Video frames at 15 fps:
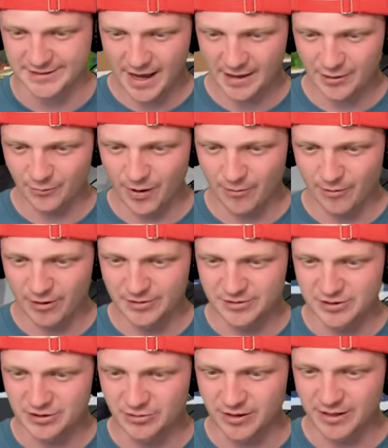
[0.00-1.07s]
And the way we're gonna
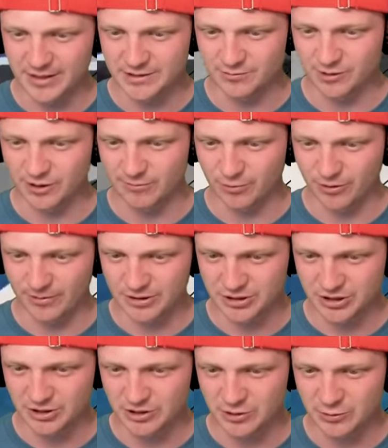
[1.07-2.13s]
do it is we're pretty much
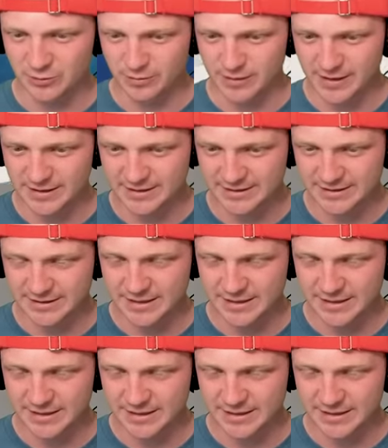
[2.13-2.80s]
gonna do this